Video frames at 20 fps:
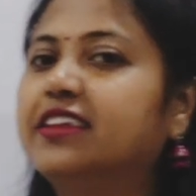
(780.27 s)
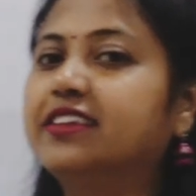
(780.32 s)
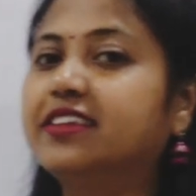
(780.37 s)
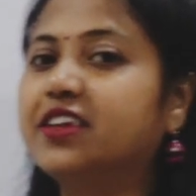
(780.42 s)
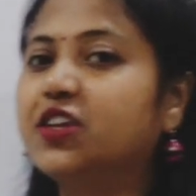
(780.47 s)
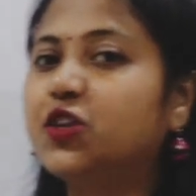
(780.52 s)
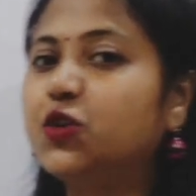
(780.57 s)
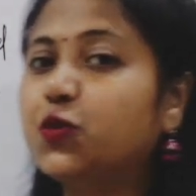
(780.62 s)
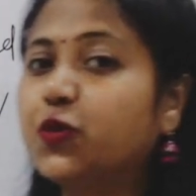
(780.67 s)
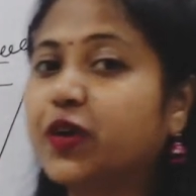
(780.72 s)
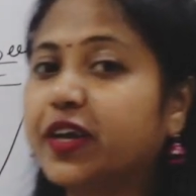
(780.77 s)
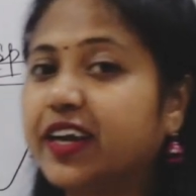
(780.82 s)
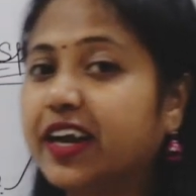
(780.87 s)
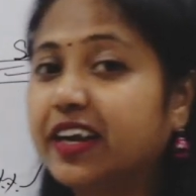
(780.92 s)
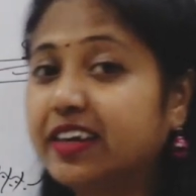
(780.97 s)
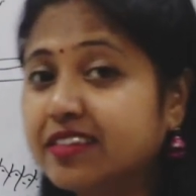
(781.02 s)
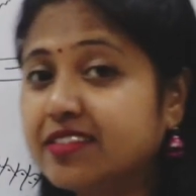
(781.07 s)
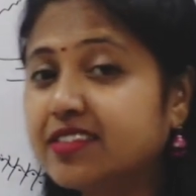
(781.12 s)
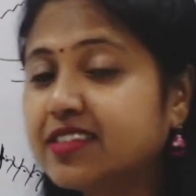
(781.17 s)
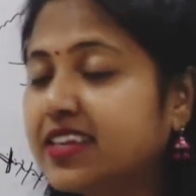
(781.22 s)
then you can
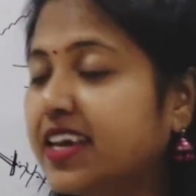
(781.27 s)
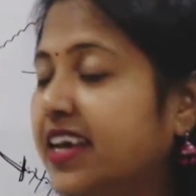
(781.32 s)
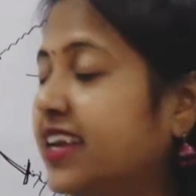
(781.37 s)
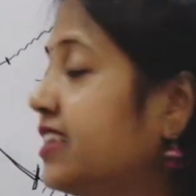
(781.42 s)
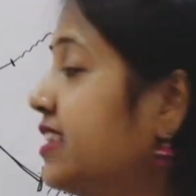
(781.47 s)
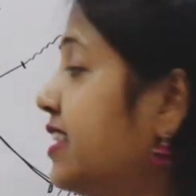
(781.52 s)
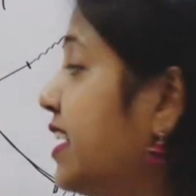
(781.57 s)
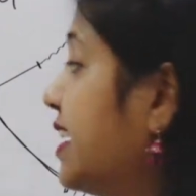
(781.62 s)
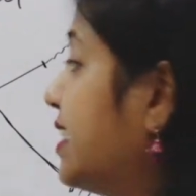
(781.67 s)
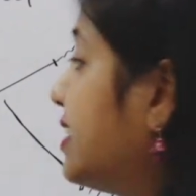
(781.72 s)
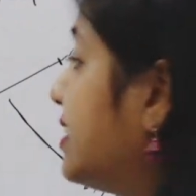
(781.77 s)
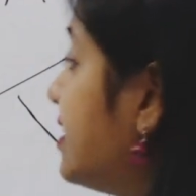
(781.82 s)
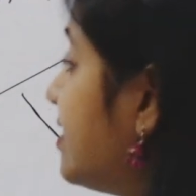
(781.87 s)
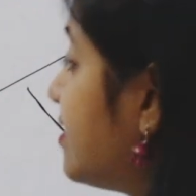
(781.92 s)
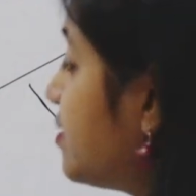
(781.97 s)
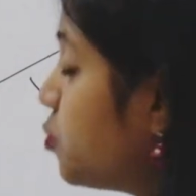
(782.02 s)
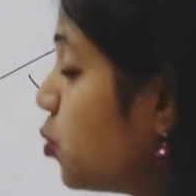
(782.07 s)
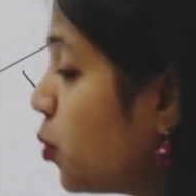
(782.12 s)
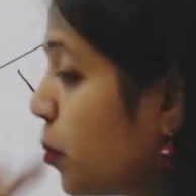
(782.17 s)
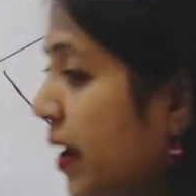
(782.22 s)
understand that
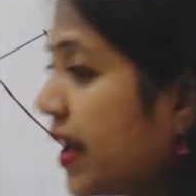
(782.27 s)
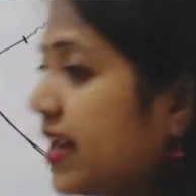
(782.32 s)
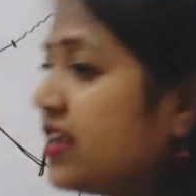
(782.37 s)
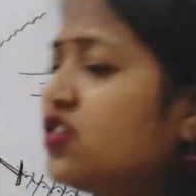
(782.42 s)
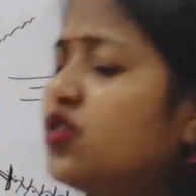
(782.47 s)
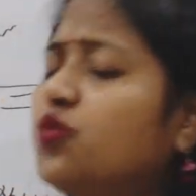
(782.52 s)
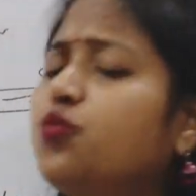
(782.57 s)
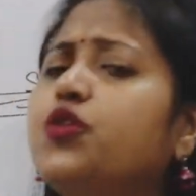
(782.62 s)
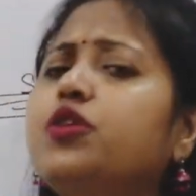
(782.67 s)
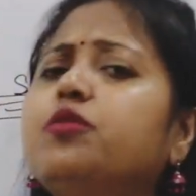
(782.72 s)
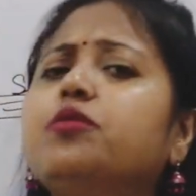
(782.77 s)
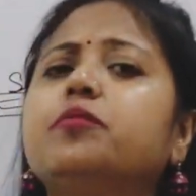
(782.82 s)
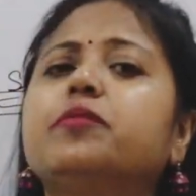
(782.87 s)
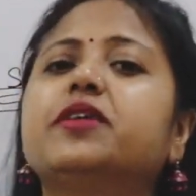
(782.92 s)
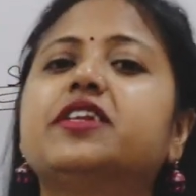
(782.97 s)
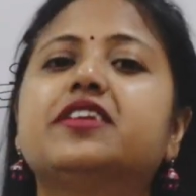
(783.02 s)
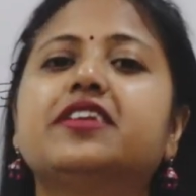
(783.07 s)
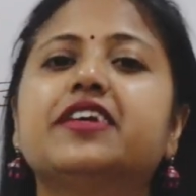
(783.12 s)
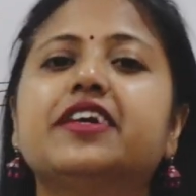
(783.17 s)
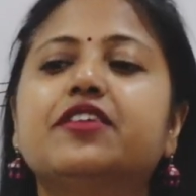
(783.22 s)
this momentum will be
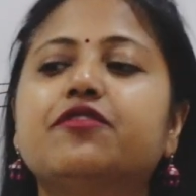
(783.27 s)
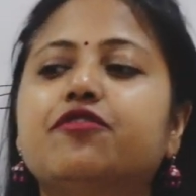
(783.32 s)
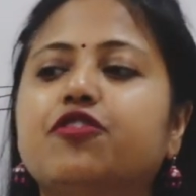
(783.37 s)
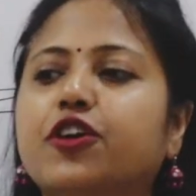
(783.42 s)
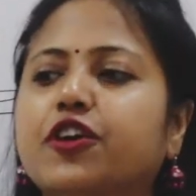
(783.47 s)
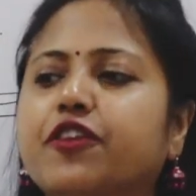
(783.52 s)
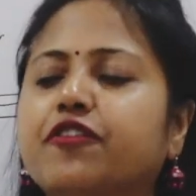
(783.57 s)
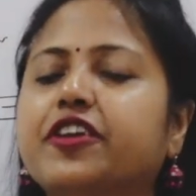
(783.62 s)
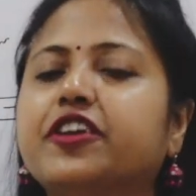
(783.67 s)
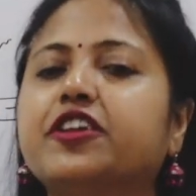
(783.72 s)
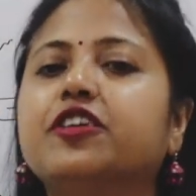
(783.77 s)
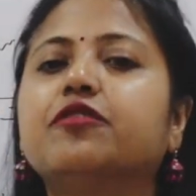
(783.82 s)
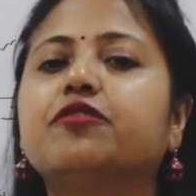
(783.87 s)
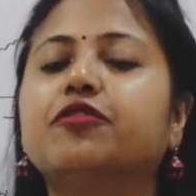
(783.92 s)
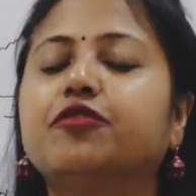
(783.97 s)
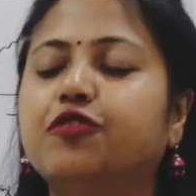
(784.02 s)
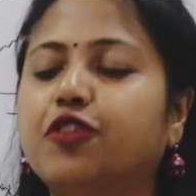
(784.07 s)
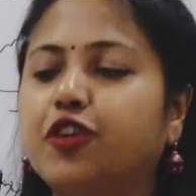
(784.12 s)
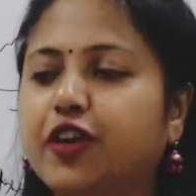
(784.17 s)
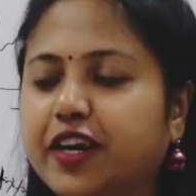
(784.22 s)
maintained for
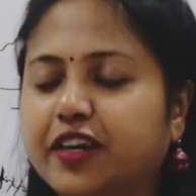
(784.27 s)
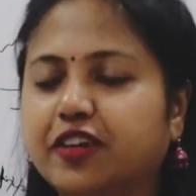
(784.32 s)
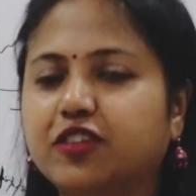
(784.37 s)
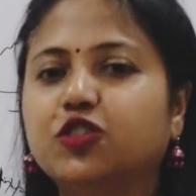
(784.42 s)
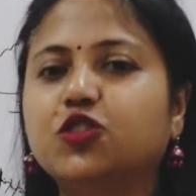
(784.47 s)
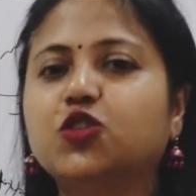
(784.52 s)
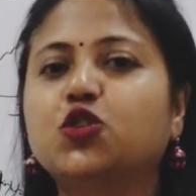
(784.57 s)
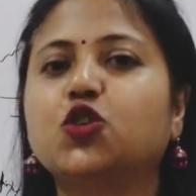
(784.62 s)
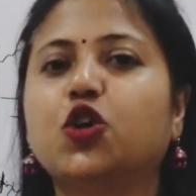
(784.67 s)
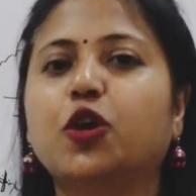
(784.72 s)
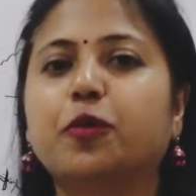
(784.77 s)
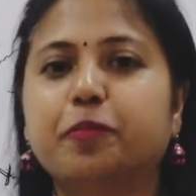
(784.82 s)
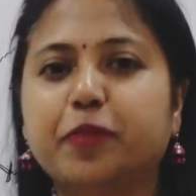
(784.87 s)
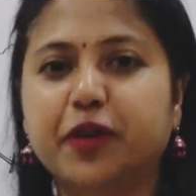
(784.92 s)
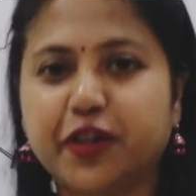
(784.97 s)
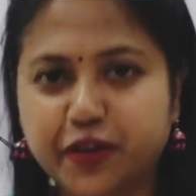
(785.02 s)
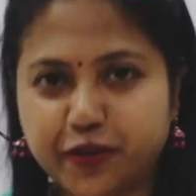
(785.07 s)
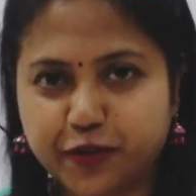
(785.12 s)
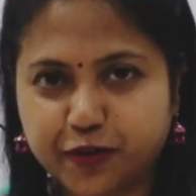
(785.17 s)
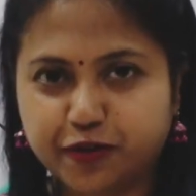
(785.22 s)
another short
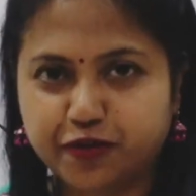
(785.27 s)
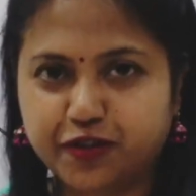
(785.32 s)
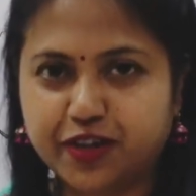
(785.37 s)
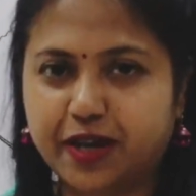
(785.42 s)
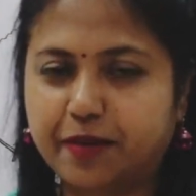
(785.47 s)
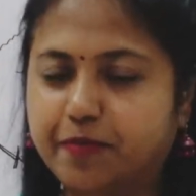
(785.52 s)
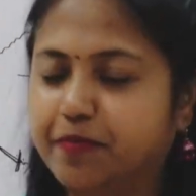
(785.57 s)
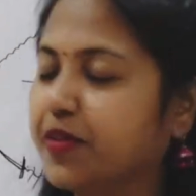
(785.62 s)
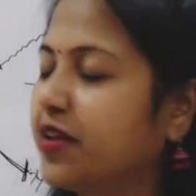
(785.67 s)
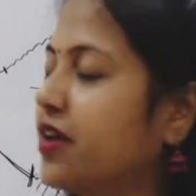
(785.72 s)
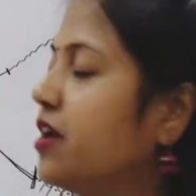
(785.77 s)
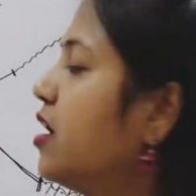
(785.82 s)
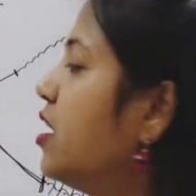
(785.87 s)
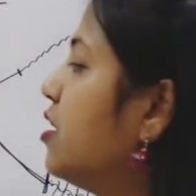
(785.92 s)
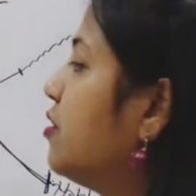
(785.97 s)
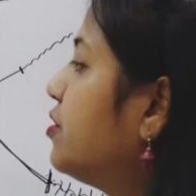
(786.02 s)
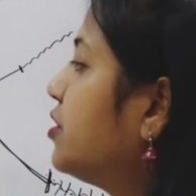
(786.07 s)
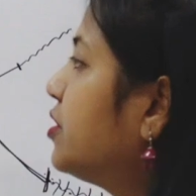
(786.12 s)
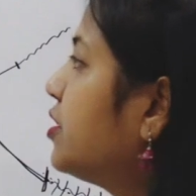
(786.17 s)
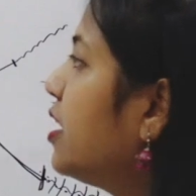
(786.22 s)
period of time.
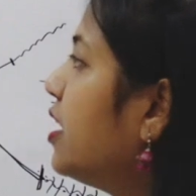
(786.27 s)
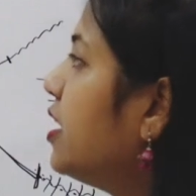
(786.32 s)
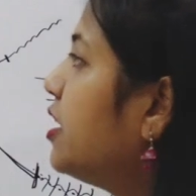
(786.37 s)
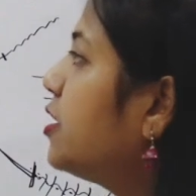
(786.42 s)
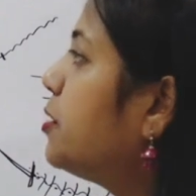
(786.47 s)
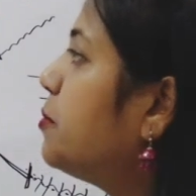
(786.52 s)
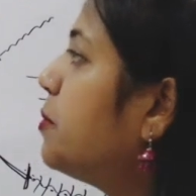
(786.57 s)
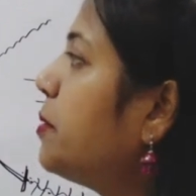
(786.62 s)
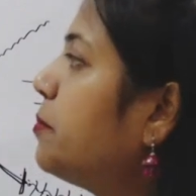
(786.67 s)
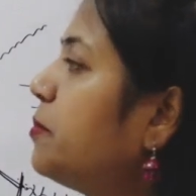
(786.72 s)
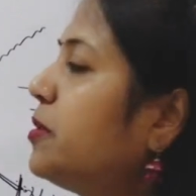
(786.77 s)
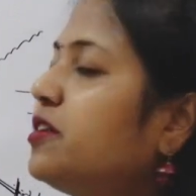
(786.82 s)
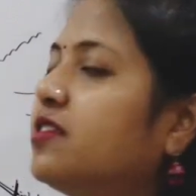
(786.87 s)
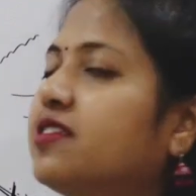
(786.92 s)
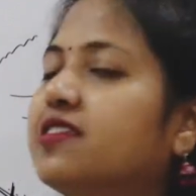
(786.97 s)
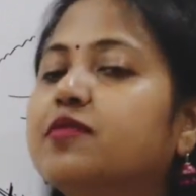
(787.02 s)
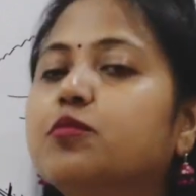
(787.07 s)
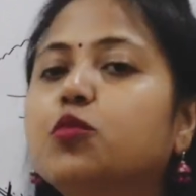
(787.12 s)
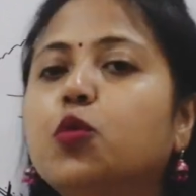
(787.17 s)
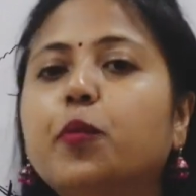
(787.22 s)
Remember,
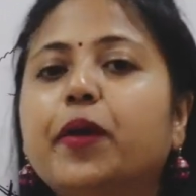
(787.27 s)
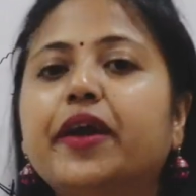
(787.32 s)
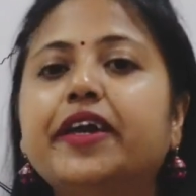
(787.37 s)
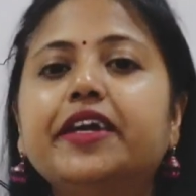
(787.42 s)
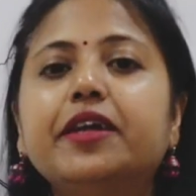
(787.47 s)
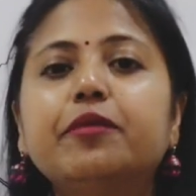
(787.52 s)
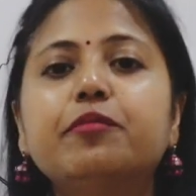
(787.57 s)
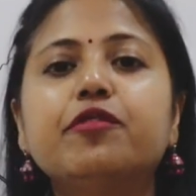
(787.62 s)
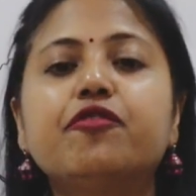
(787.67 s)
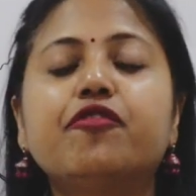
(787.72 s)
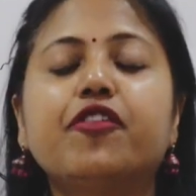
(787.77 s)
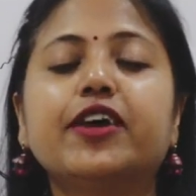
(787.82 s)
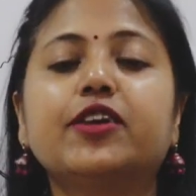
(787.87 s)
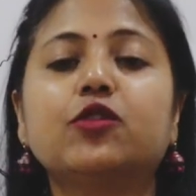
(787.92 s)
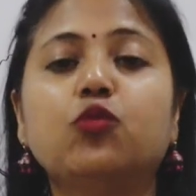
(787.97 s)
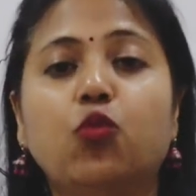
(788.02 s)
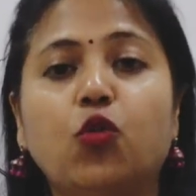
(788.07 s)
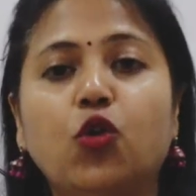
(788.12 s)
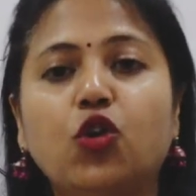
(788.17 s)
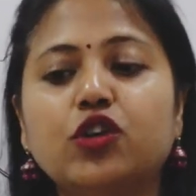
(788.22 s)
this momentum
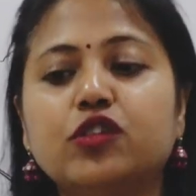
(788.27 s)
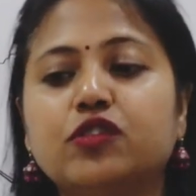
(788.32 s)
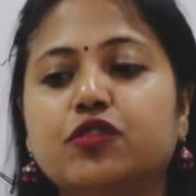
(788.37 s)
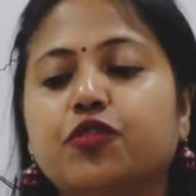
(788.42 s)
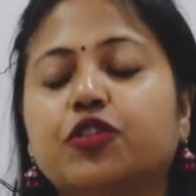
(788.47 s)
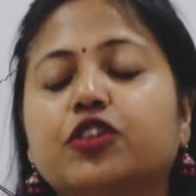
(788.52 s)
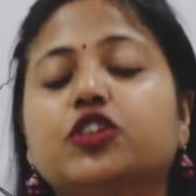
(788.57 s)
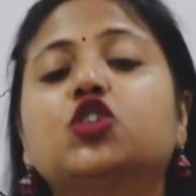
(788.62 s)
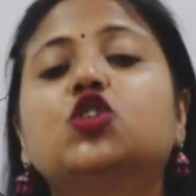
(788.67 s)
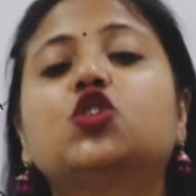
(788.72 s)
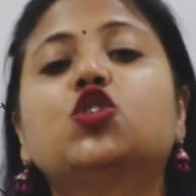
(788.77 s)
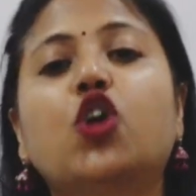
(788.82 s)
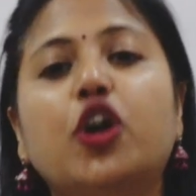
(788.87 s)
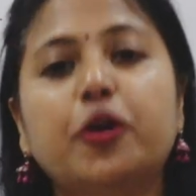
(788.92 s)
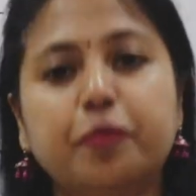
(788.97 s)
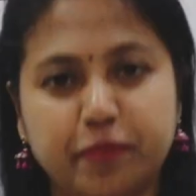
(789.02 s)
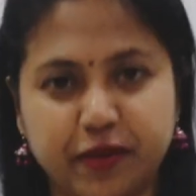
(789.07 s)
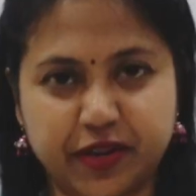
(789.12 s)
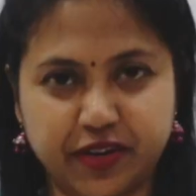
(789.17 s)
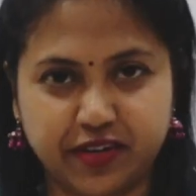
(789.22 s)
effect works for a
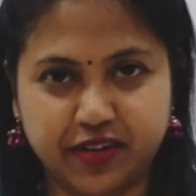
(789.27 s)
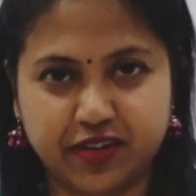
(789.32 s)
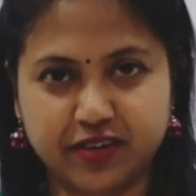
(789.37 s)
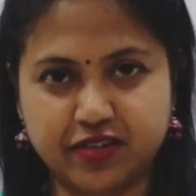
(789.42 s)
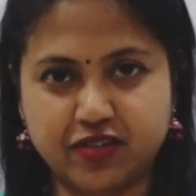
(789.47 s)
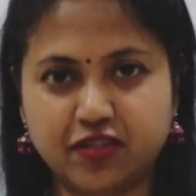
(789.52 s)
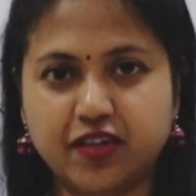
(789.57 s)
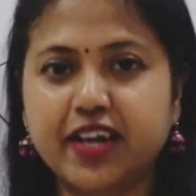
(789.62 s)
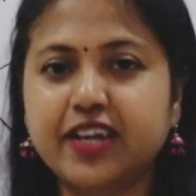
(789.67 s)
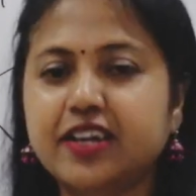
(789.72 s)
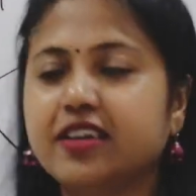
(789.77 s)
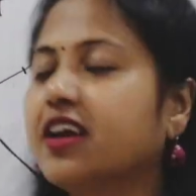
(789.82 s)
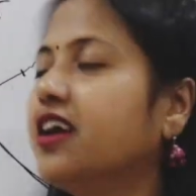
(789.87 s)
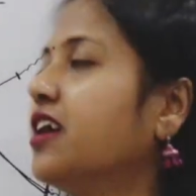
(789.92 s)
short period, right?